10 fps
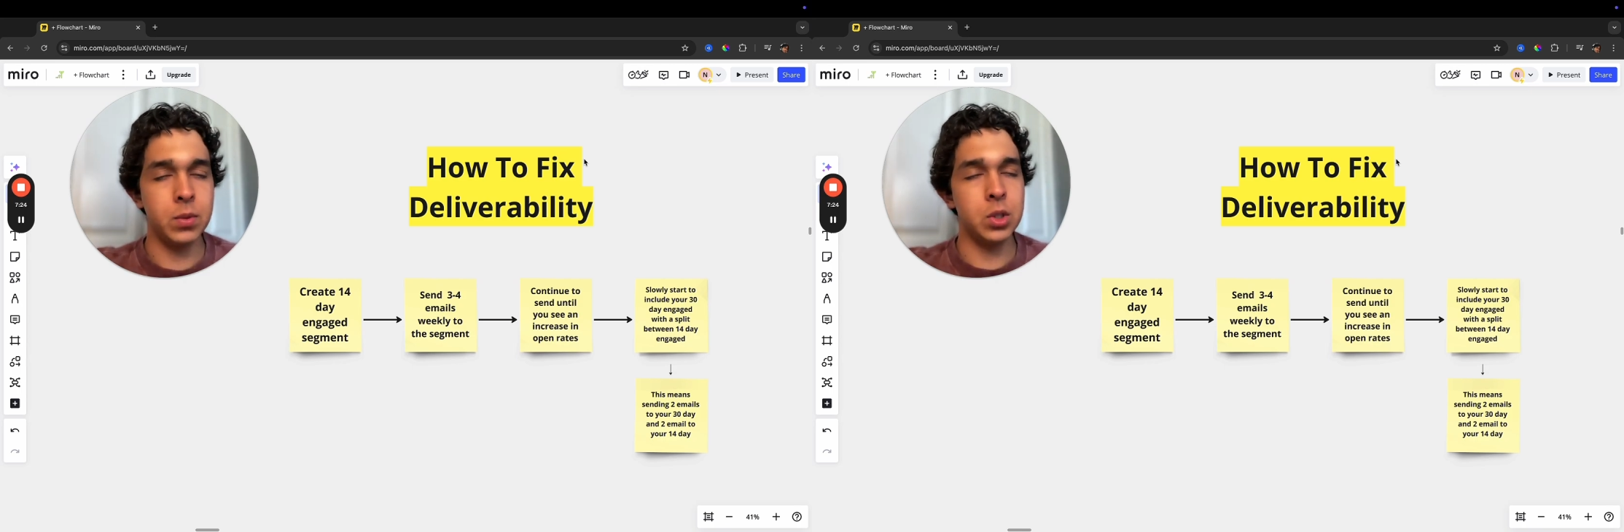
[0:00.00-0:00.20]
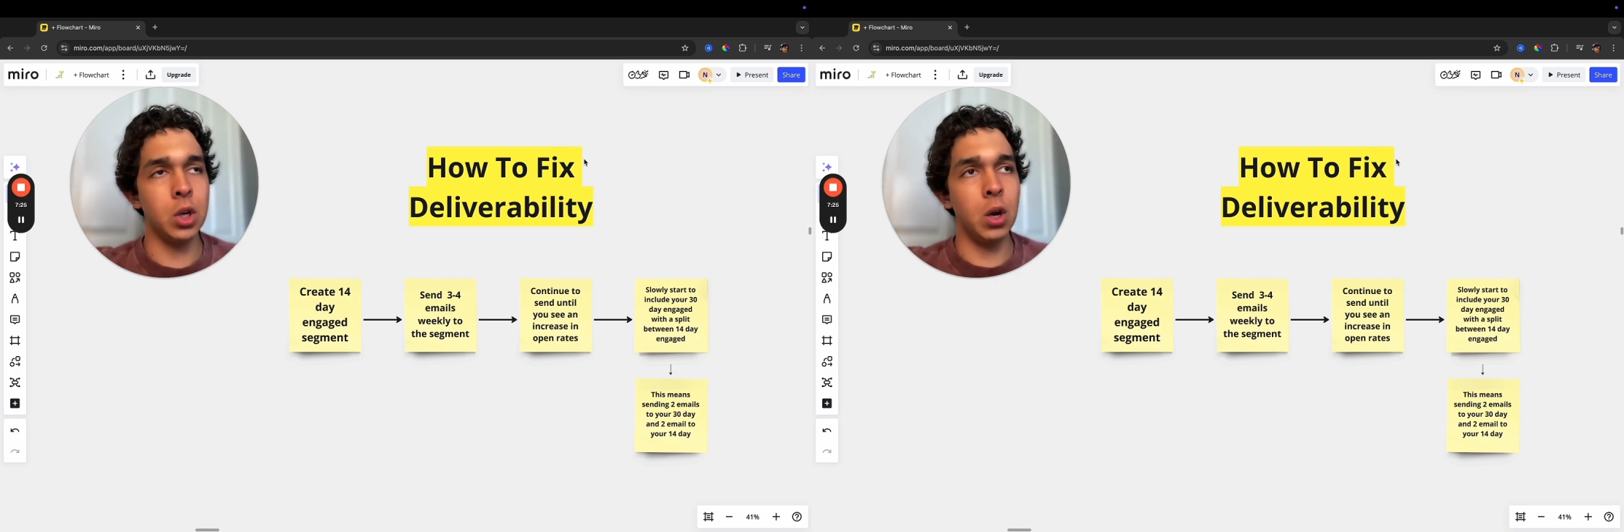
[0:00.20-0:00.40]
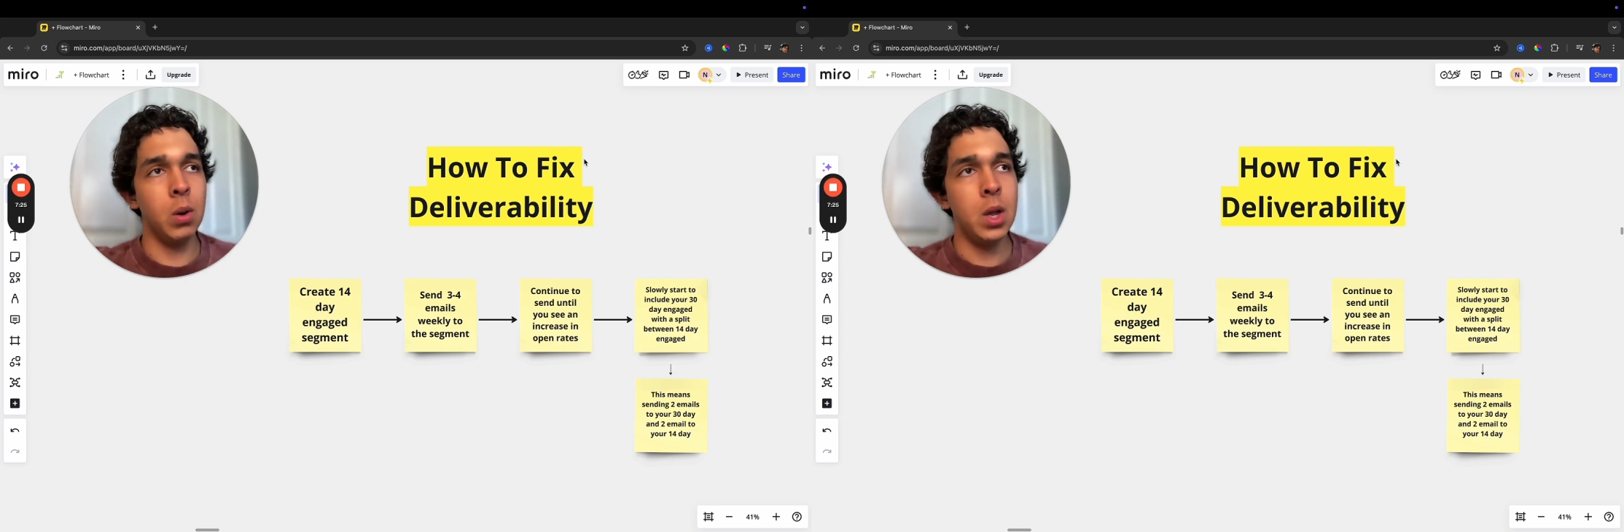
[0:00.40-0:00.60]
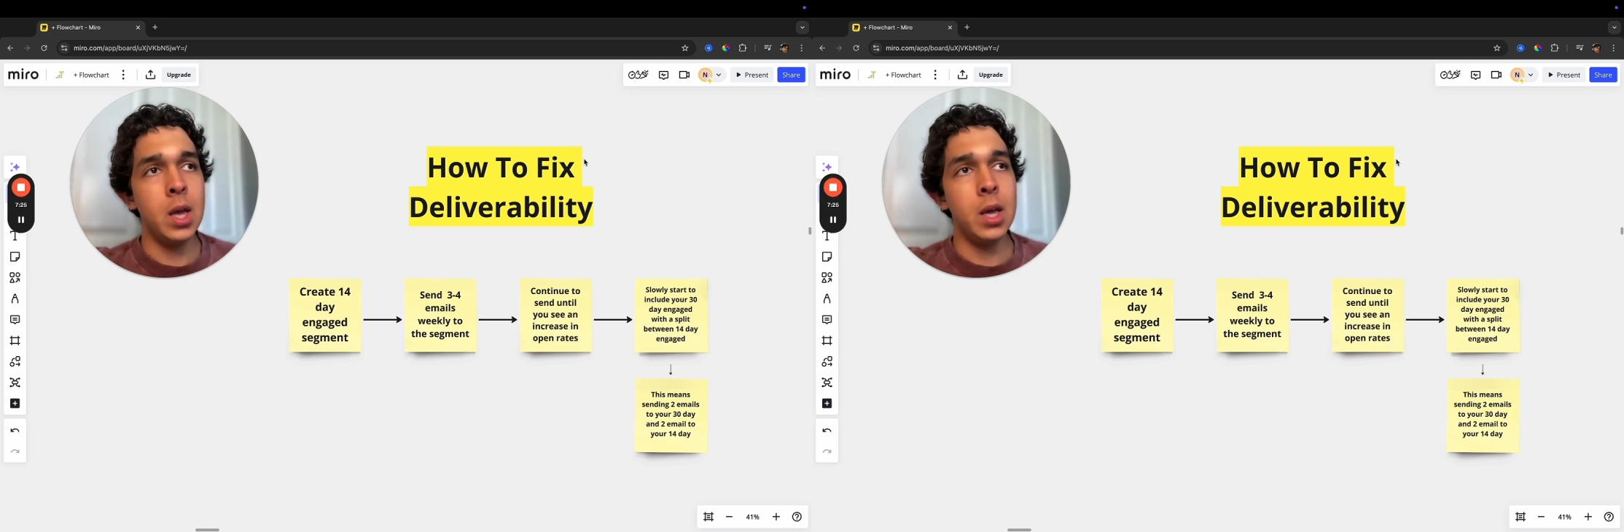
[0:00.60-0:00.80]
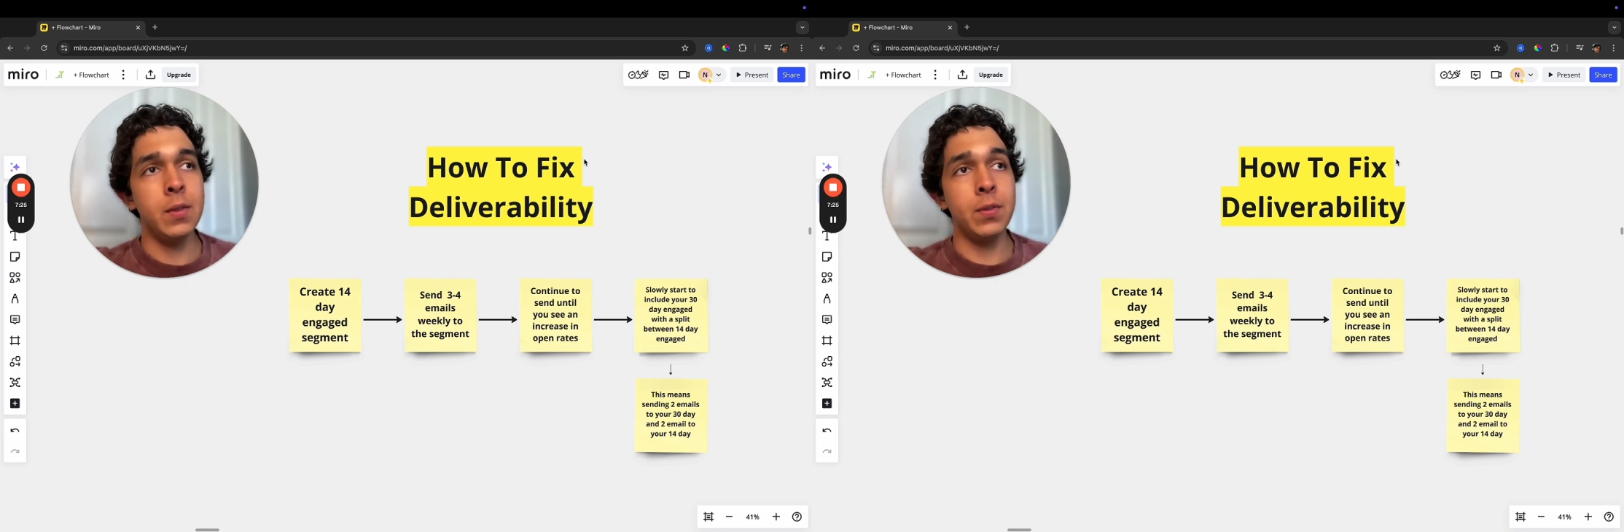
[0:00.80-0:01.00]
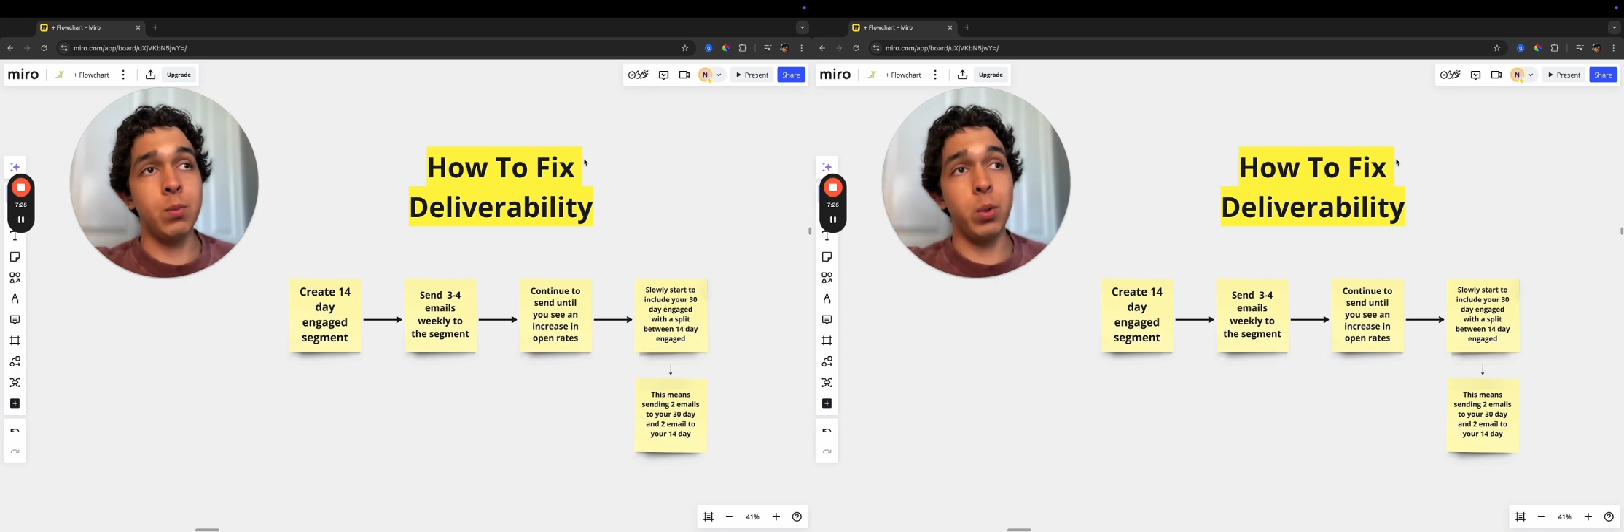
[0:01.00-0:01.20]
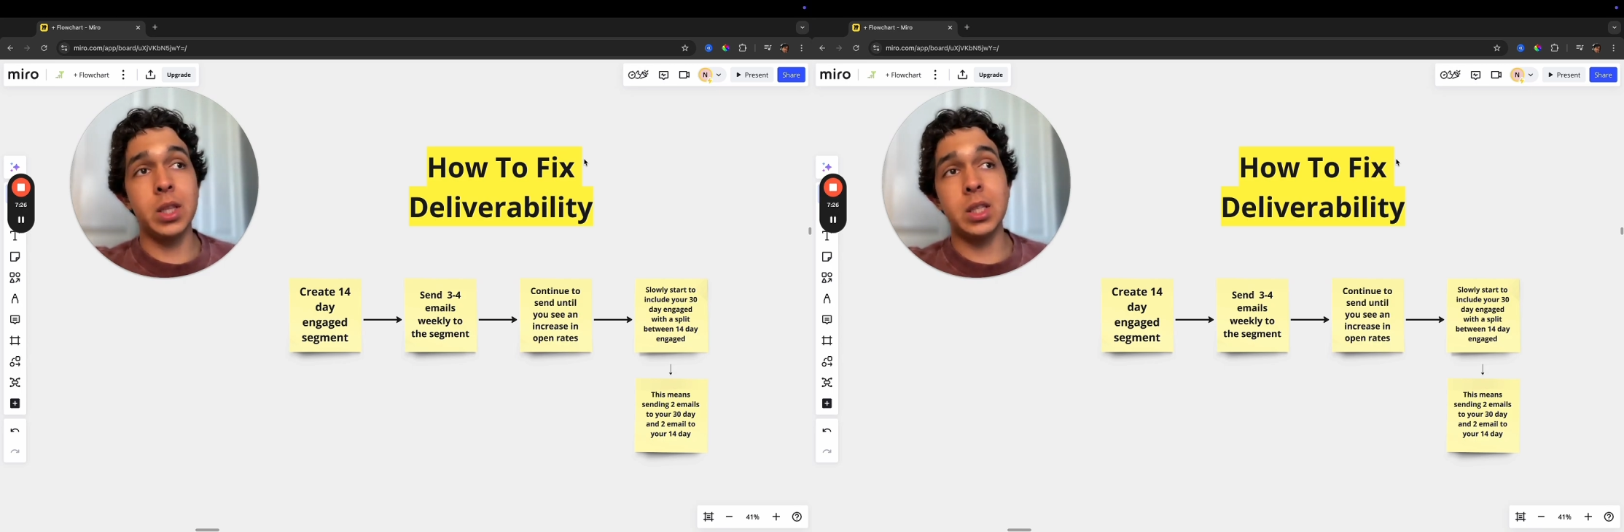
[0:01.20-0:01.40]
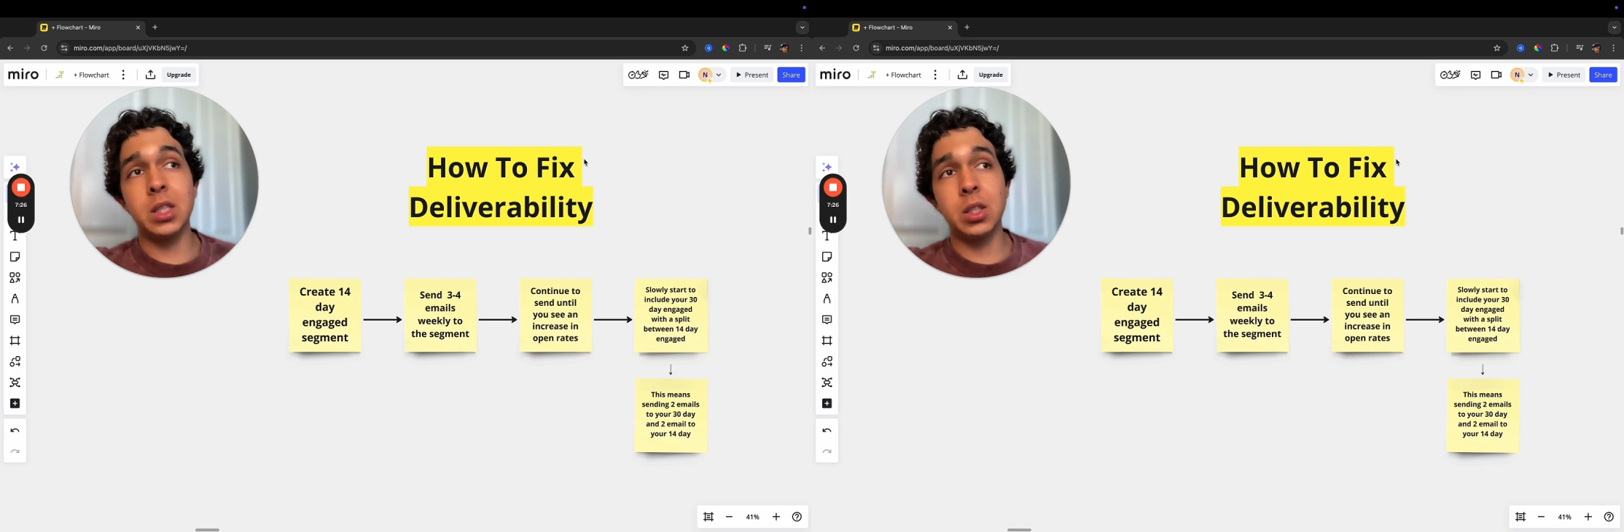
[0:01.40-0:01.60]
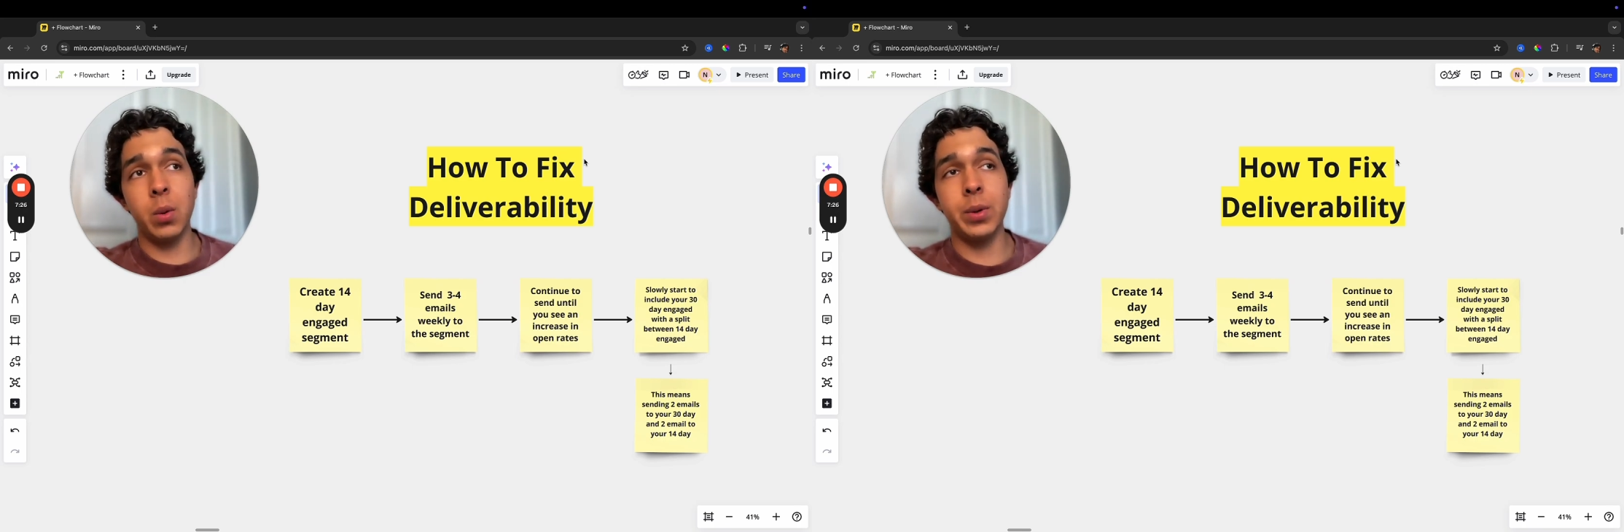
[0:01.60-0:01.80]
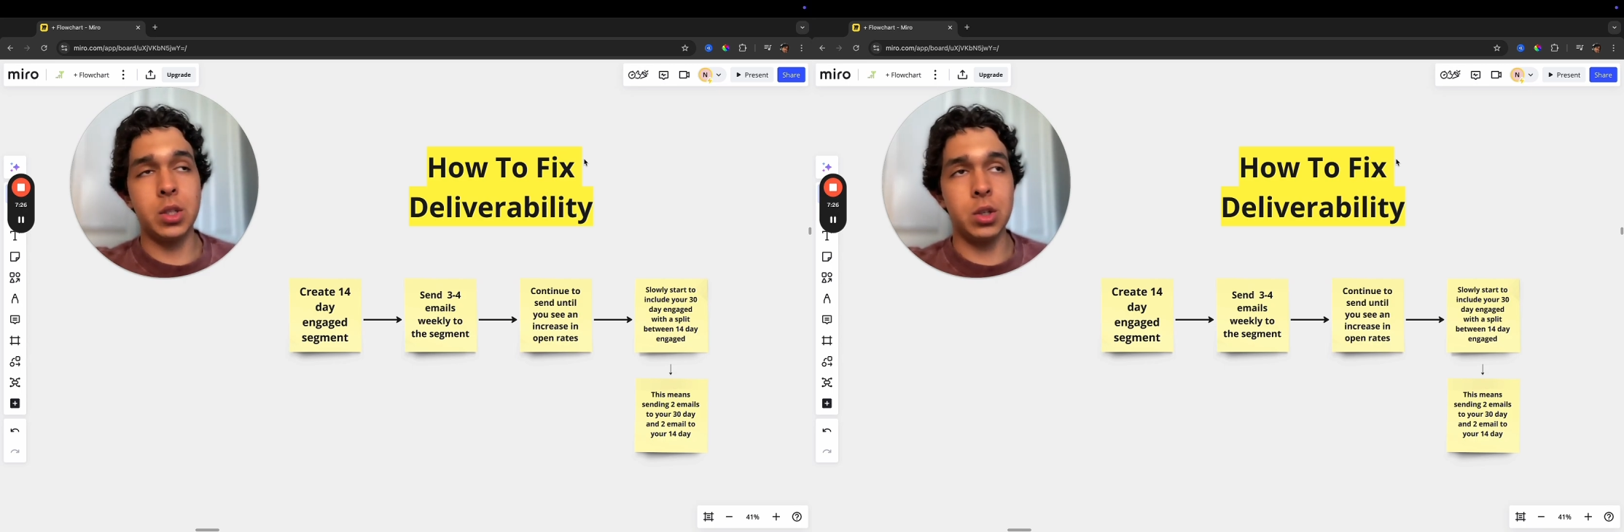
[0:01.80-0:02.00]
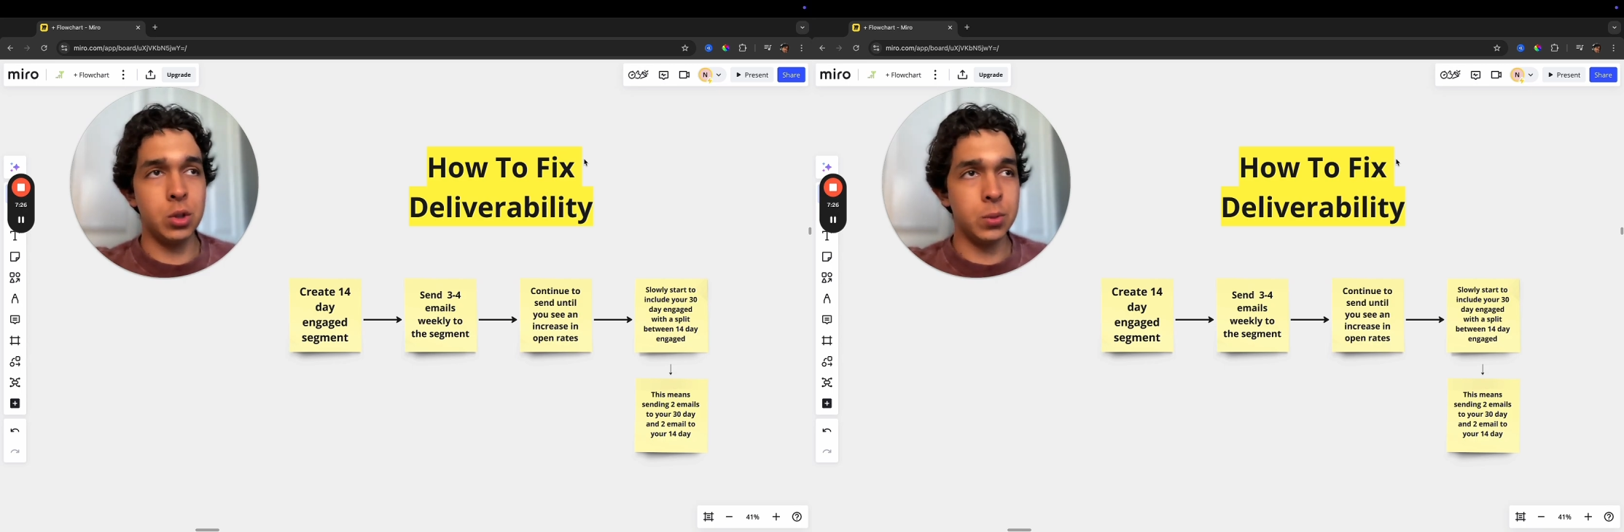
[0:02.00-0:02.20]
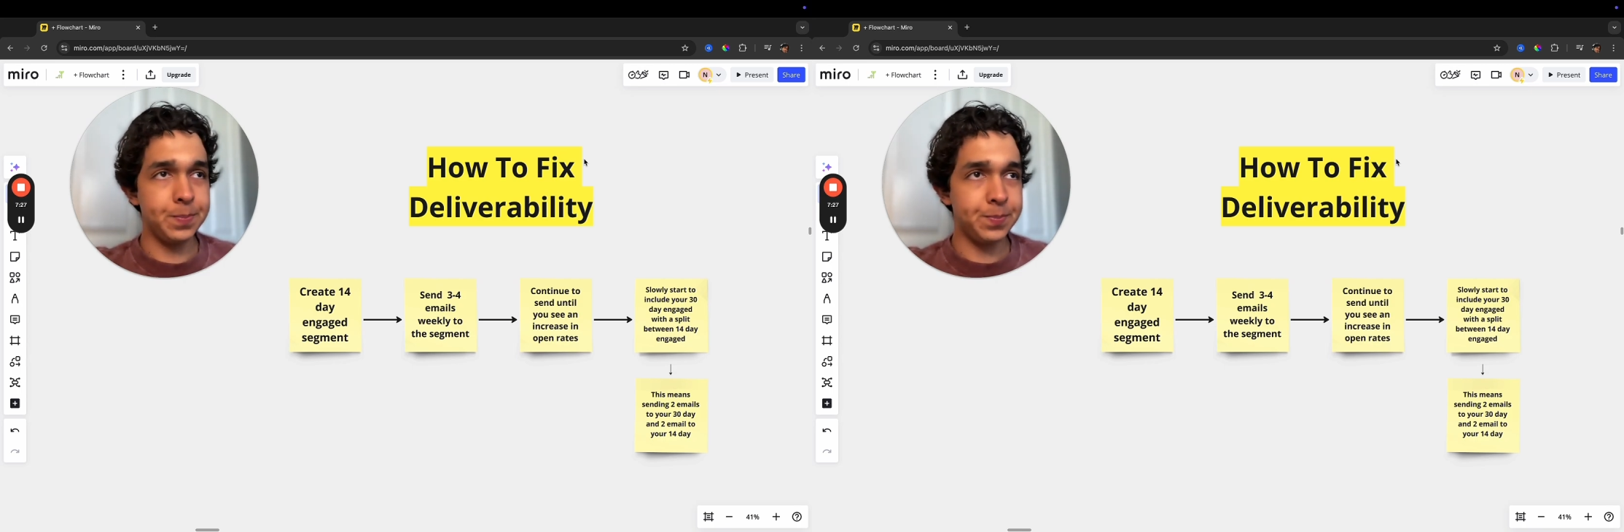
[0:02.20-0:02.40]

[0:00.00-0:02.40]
So what this is going to do,